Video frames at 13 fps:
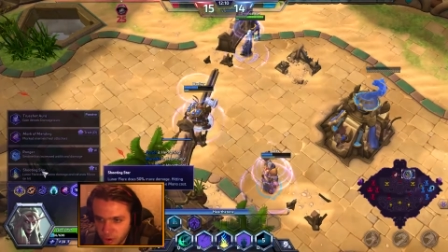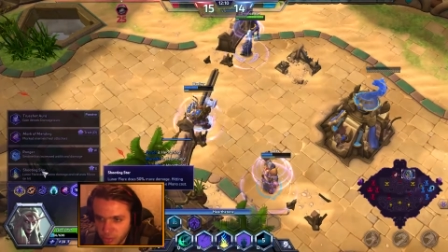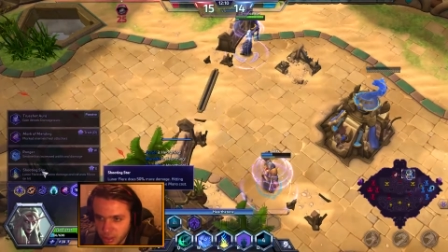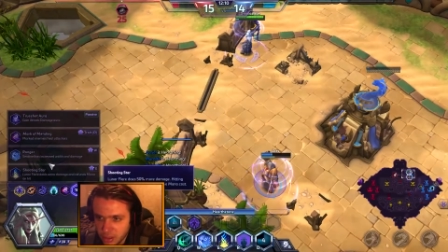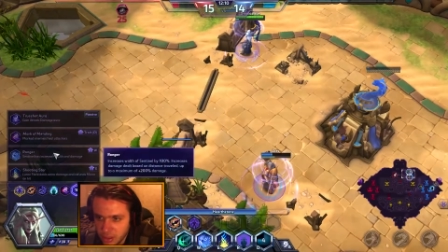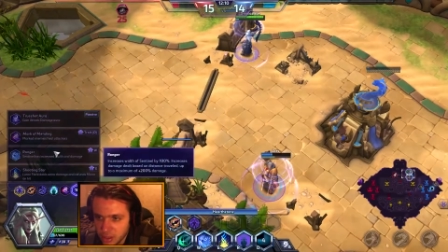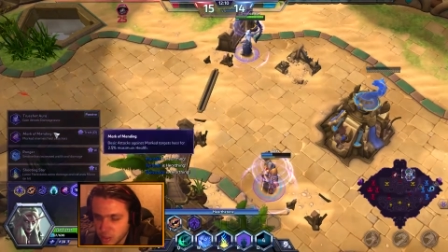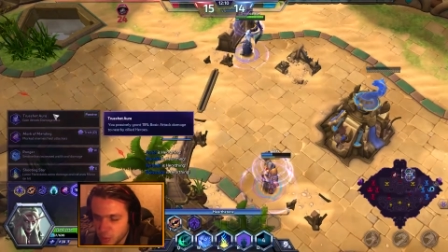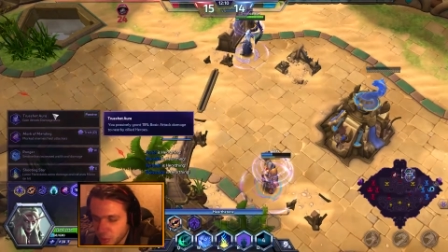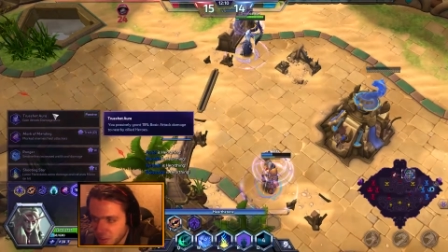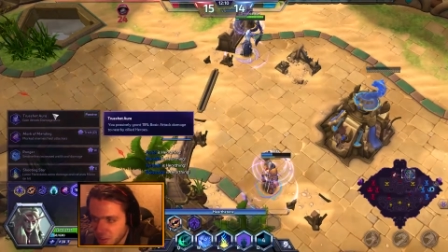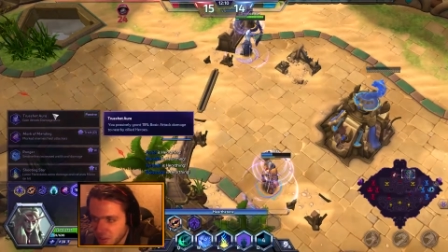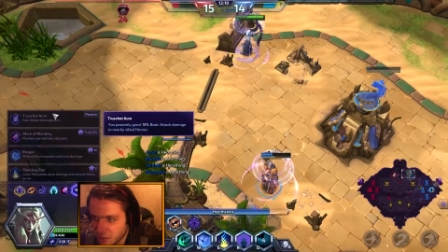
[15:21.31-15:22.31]
I mean, it's
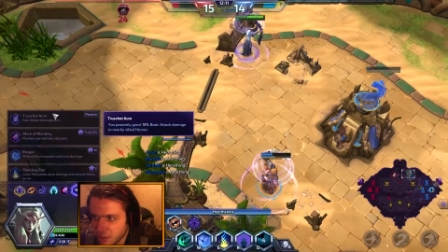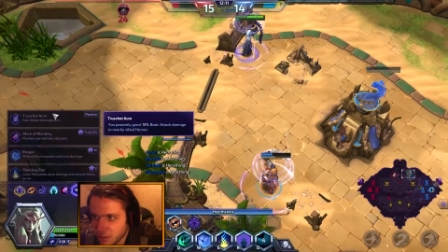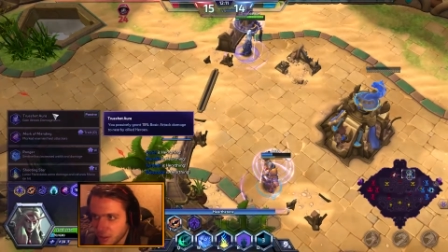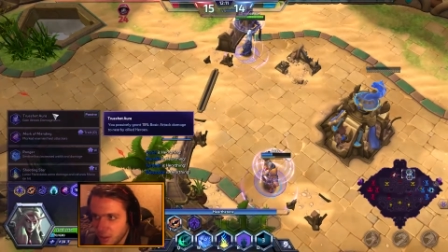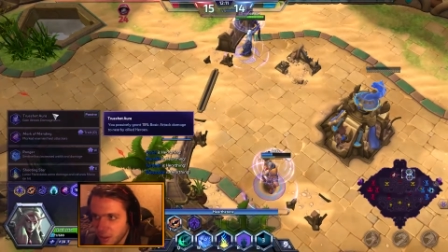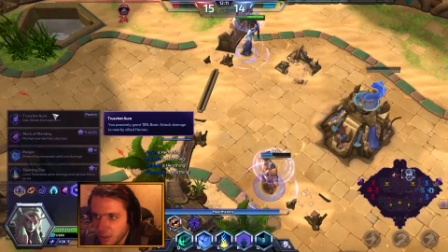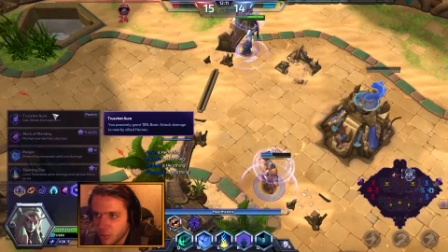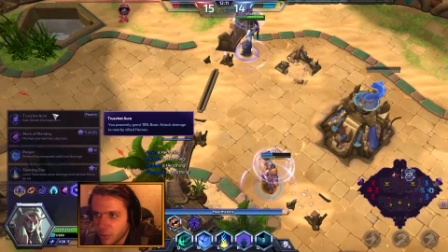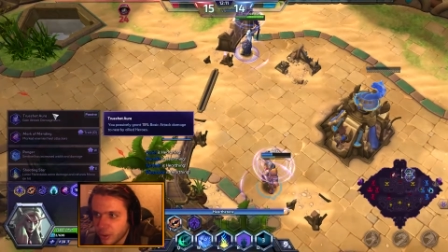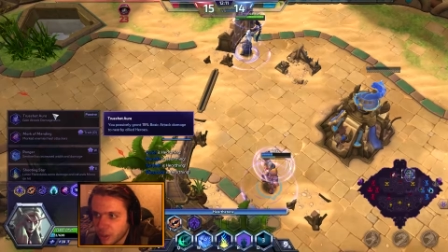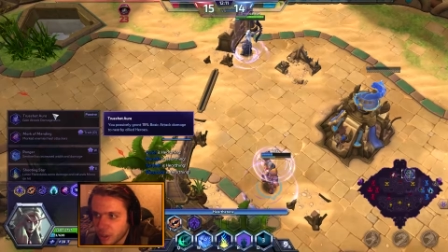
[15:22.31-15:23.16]
pretty even when it